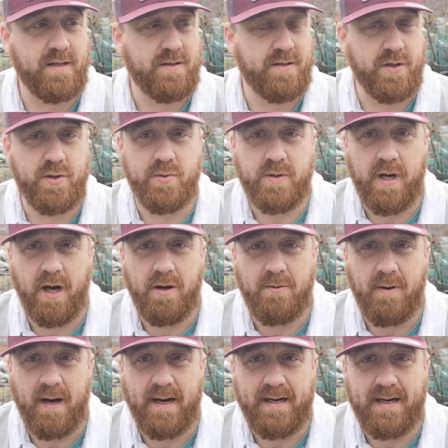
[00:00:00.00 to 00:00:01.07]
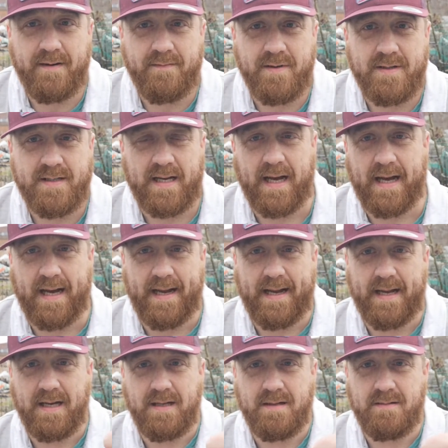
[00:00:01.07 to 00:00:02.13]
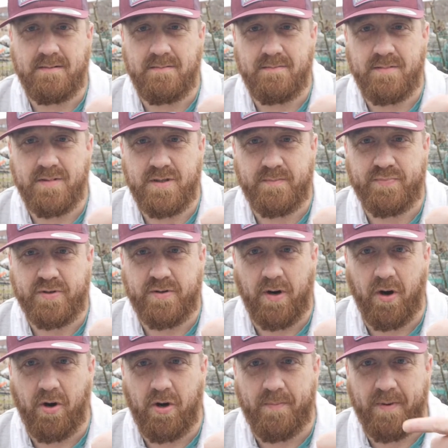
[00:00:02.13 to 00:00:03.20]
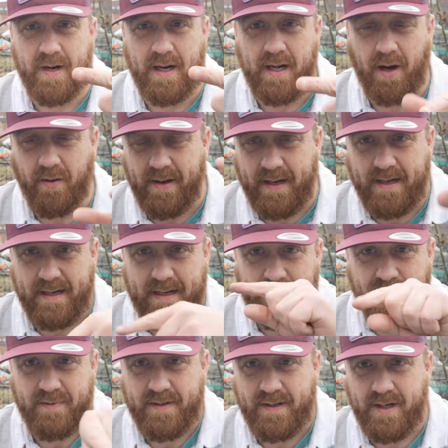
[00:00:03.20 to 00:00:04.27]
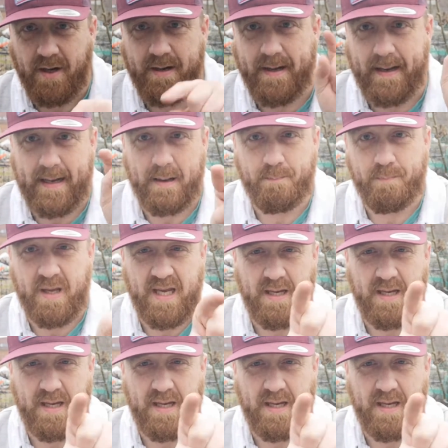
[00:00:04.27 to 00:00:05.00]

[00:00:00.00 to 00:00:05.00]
do go and give us a subscribe and a like and everything on here.